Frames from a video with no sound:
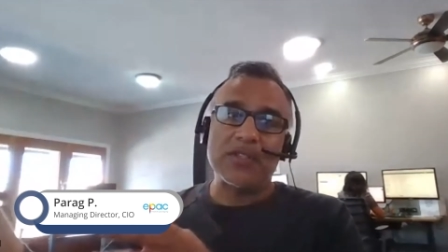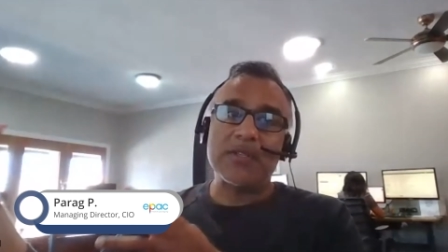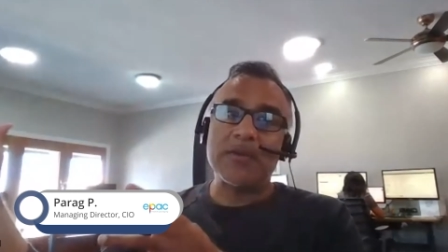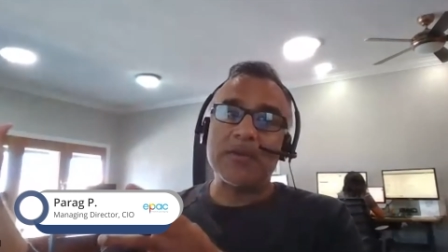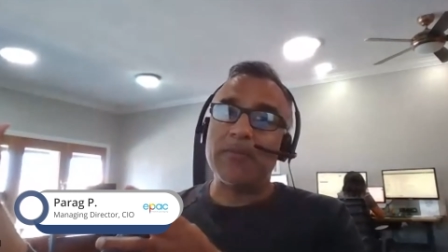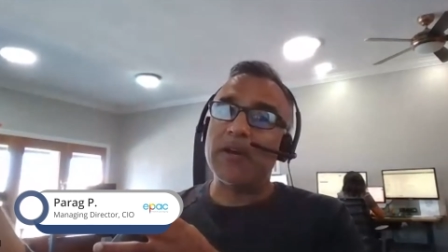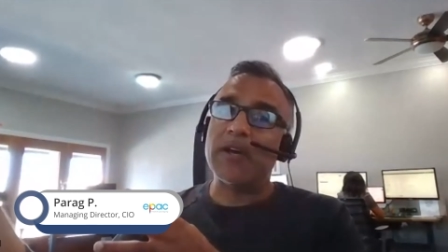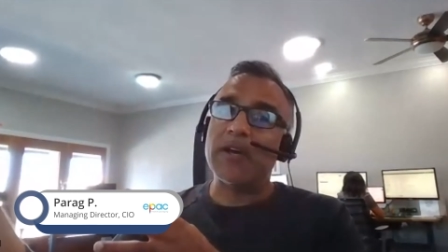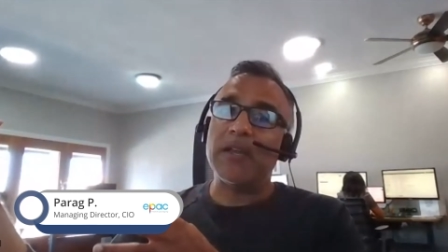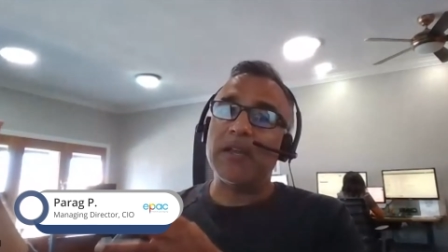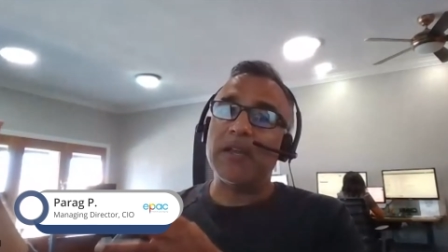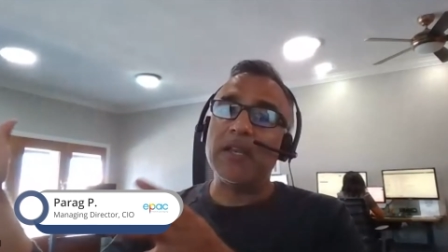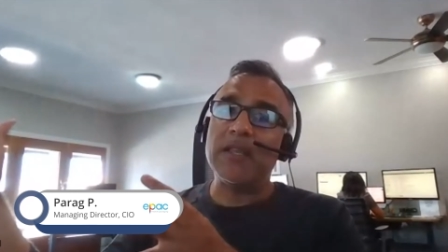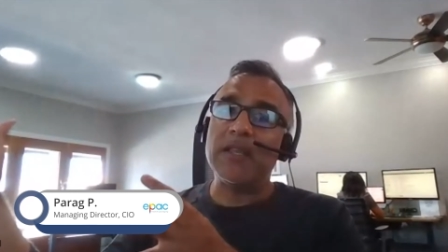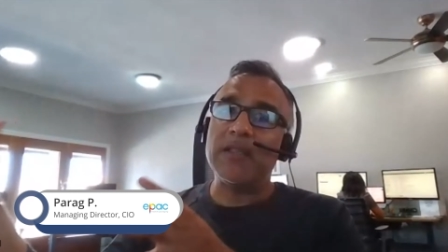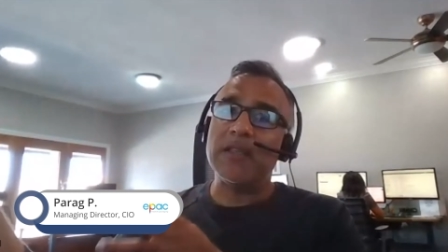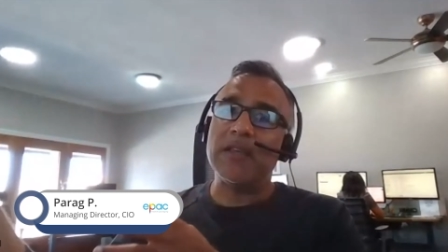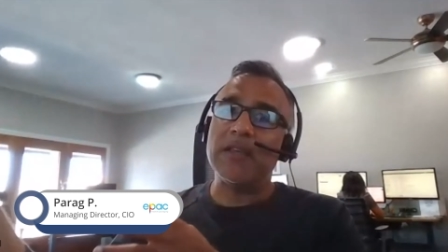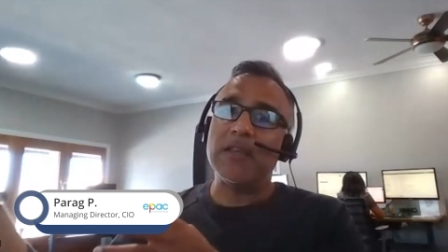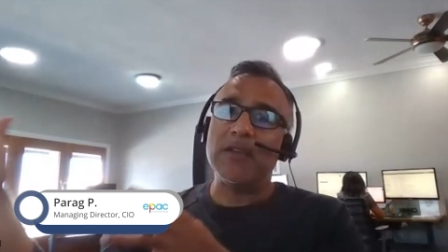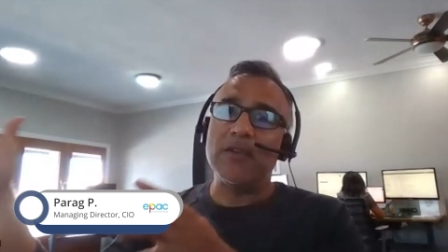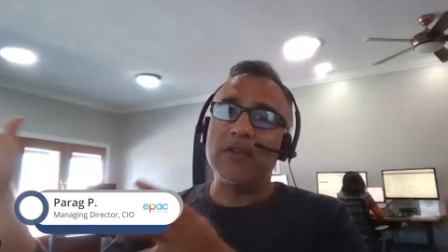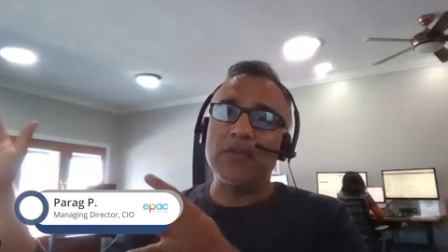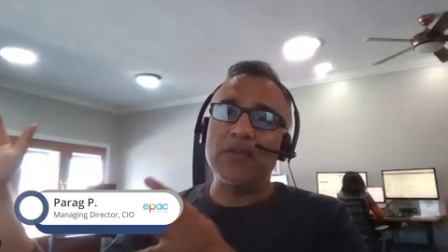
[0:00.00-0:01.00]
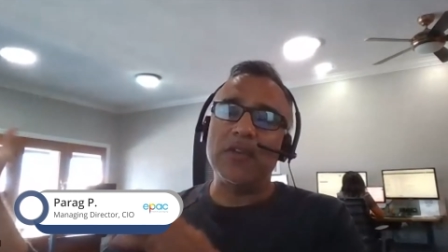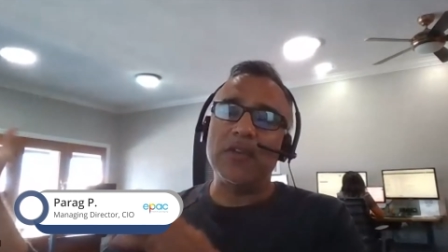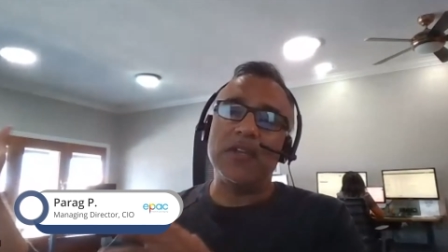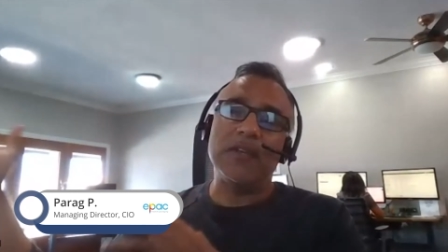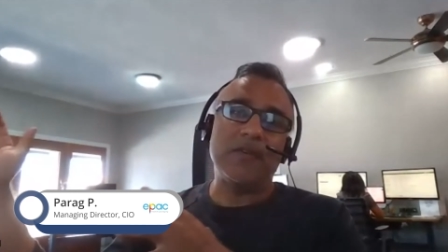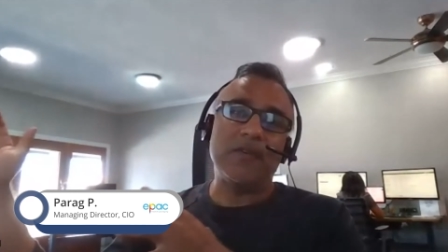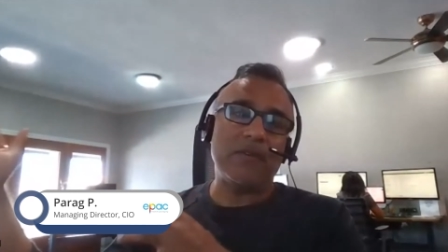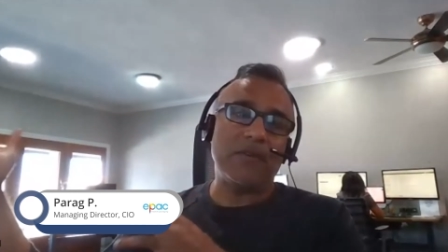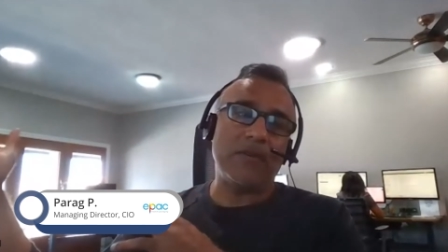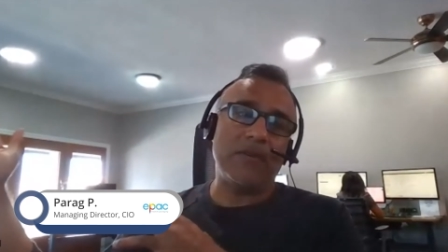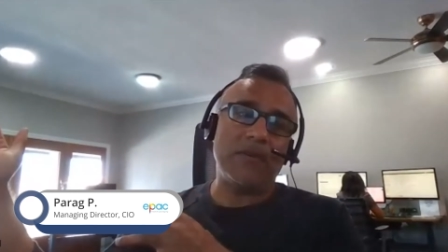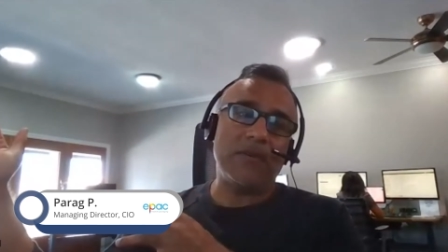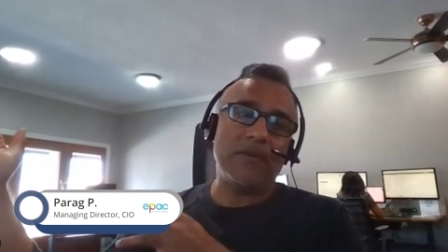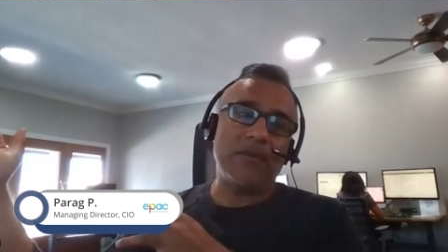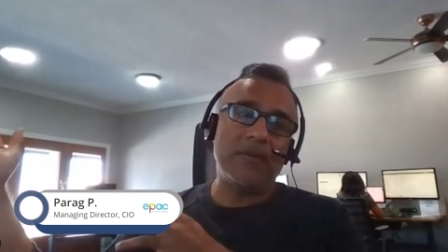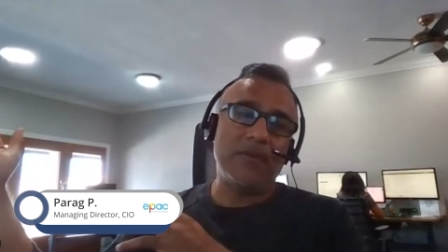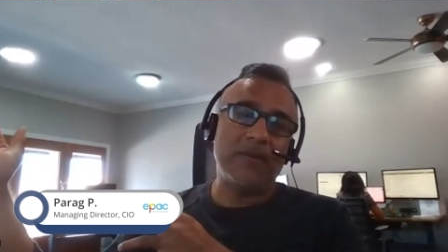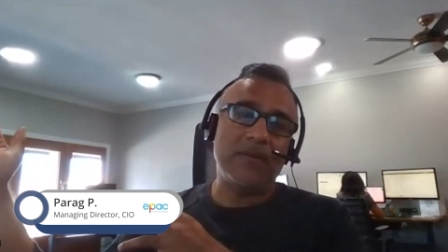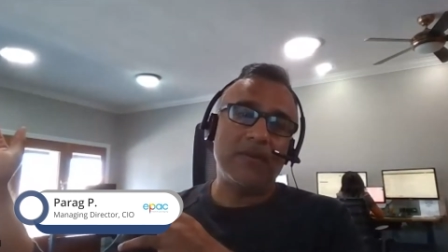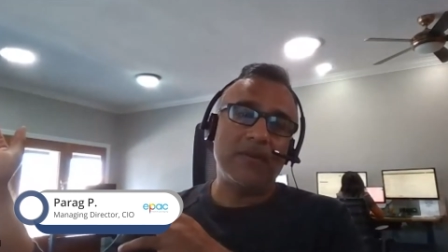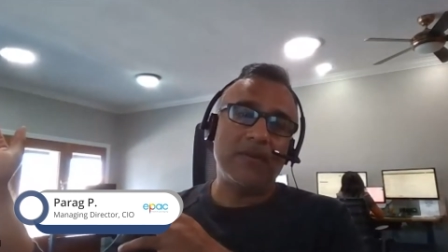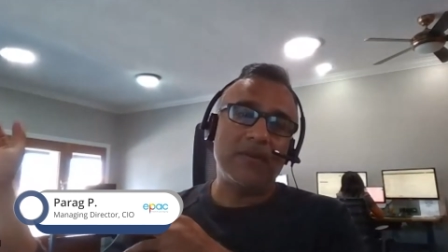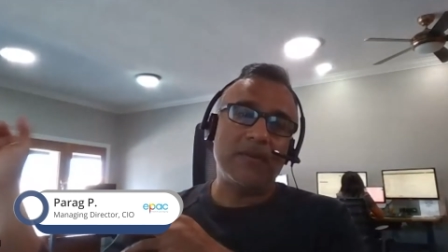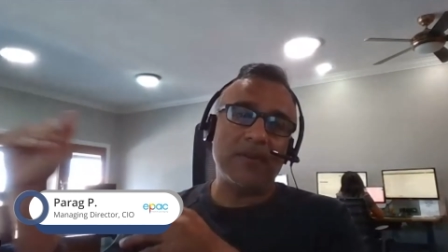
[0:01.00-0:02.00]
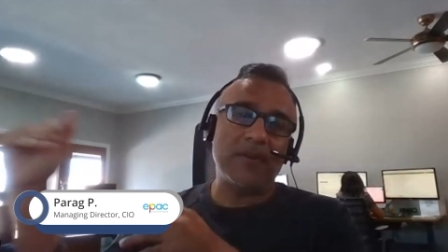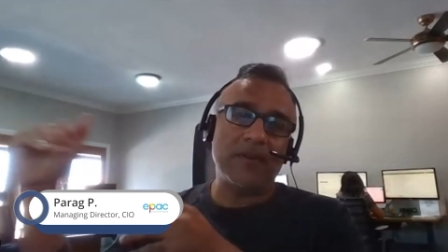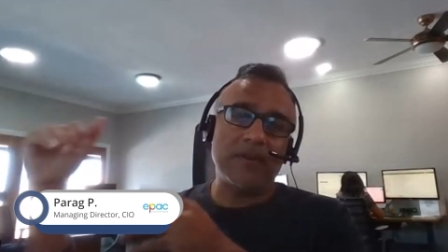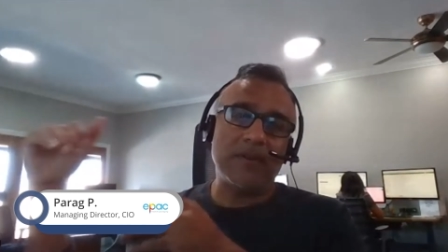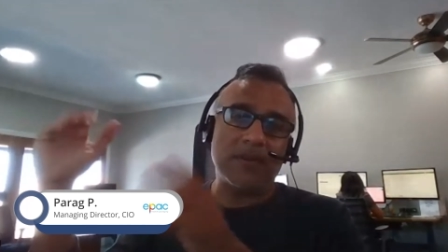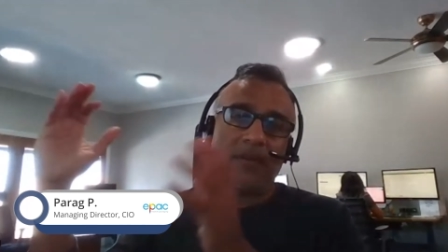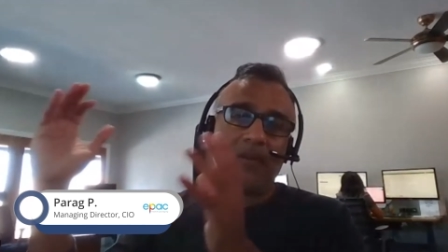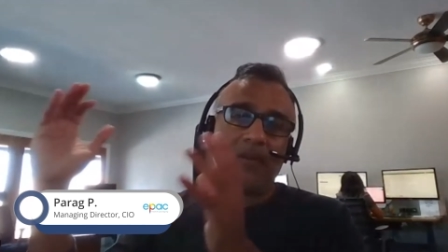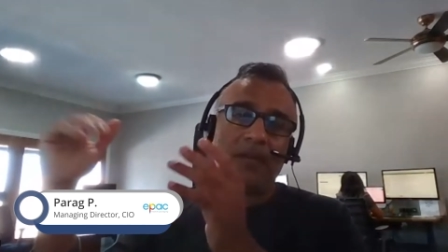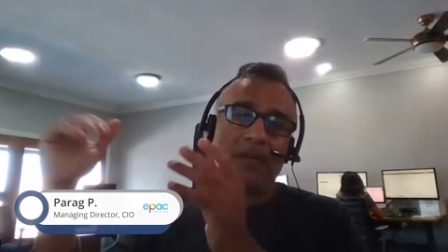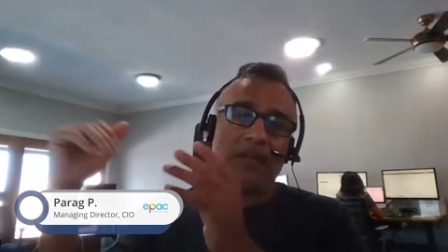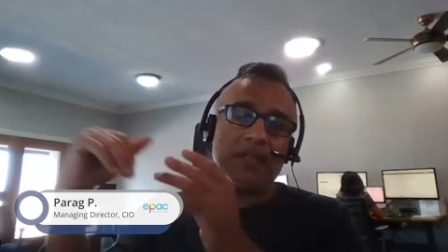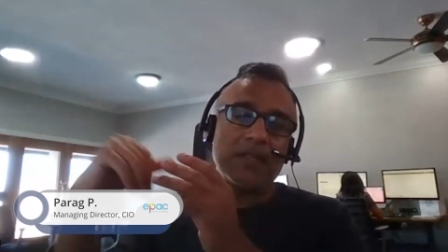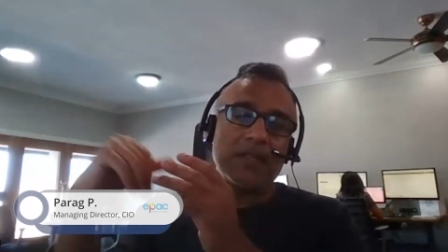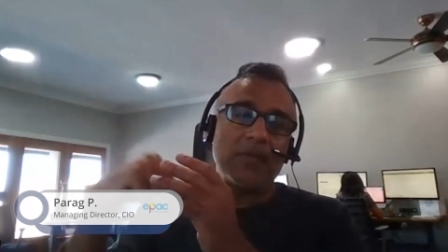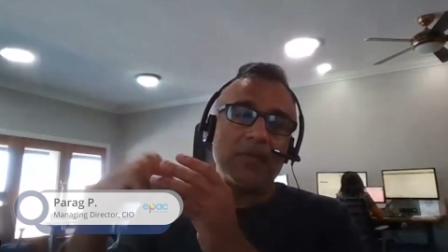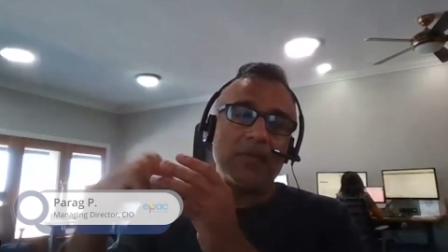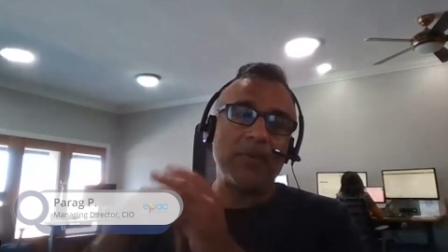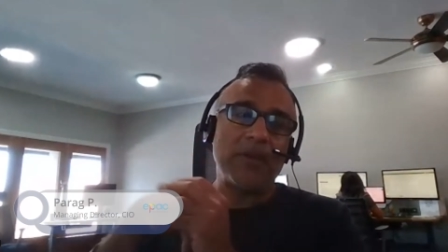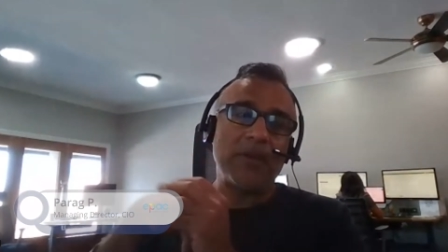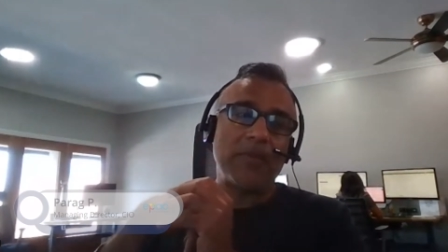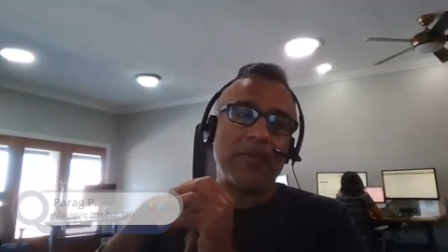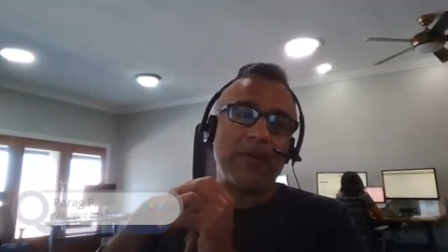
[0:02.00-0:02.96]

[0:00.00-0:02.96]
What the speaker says: about anything you need to do, and that's a big